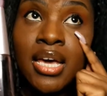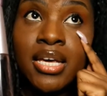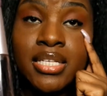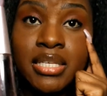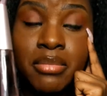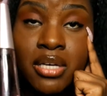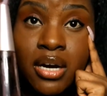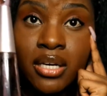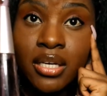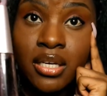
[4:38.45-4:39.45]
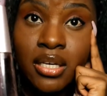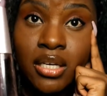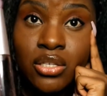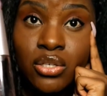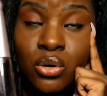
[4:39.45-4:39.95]
isimiyaki
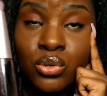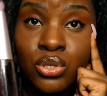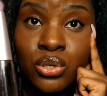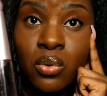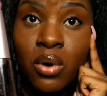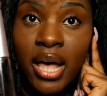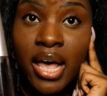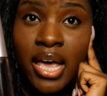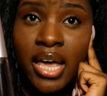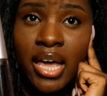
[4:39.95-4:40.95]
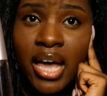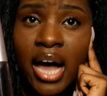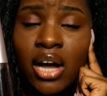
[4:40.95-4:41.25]
is also a